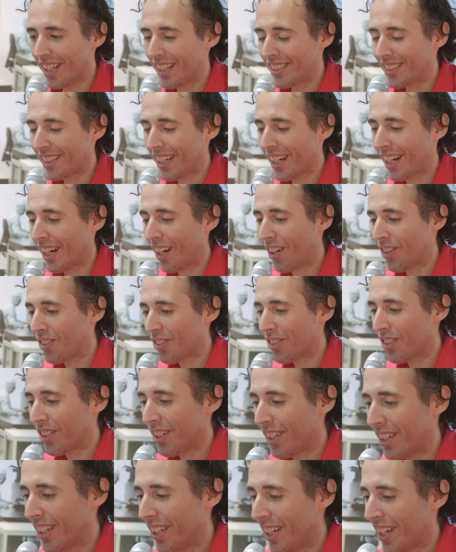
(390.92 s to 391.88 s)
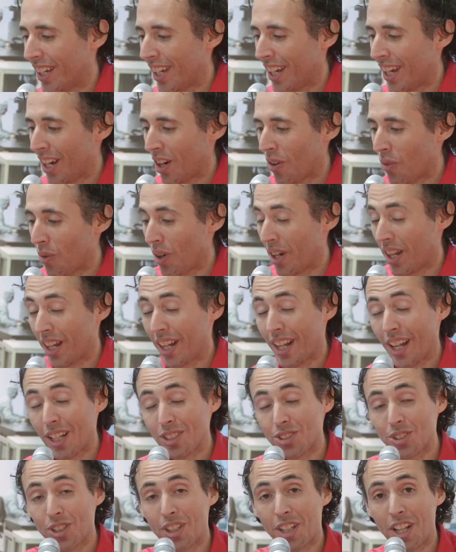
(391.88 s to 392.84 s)
is a country, when it
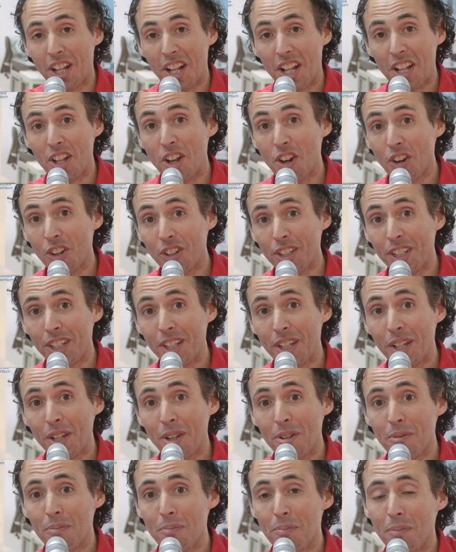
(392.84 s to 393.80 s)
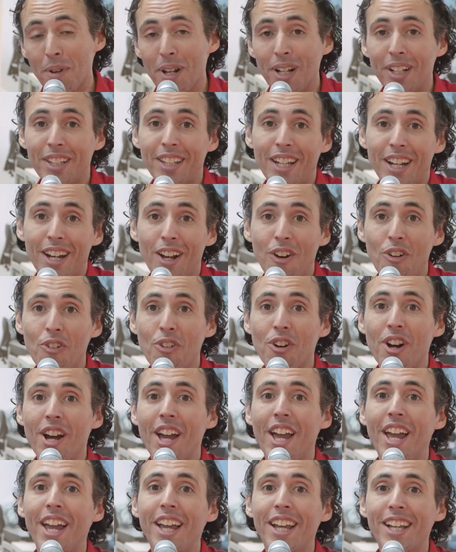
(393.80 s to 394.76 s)
comes to technology, built around
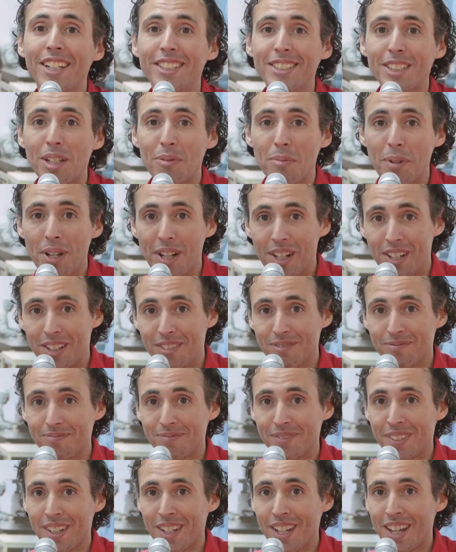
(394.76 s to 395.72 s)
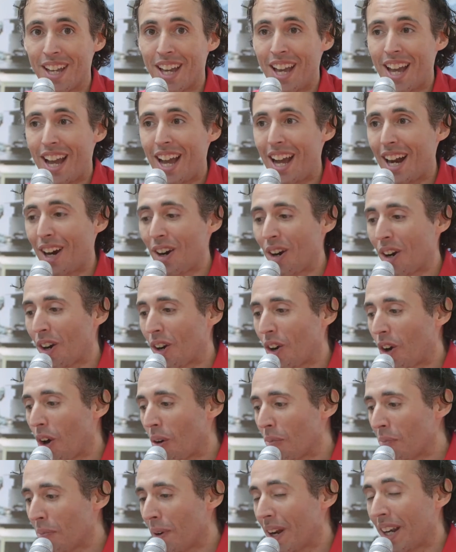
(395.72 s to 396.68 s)
ASML, and
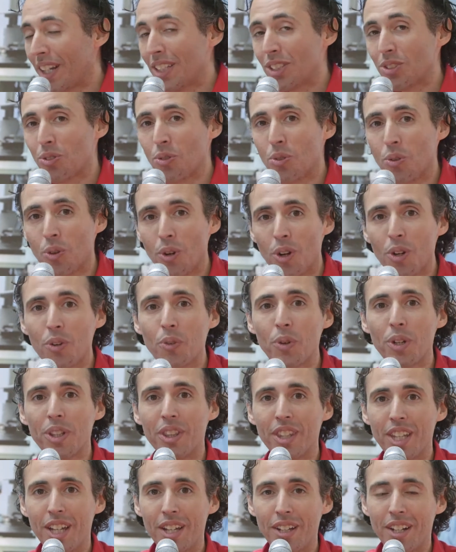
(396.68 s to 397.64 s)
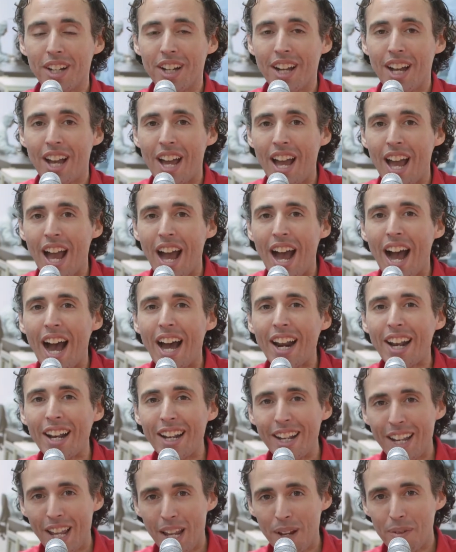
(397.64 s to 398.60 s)
companies who work with them are
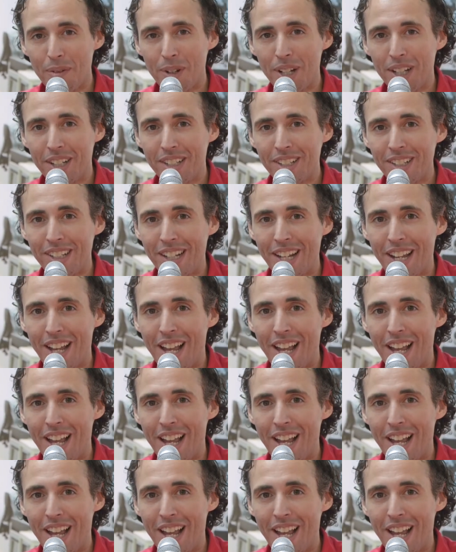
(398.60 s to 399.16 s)
enabling